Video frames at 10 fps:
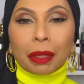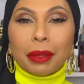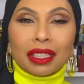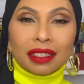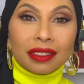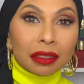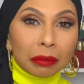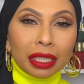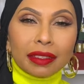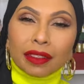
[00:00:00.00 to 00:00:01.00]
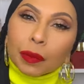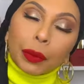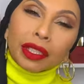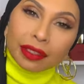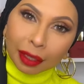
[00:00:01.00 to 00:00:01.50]
because to me it's a
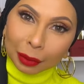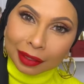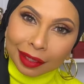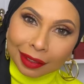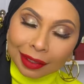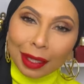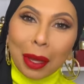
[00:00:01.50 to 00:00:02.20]
spring summer scent,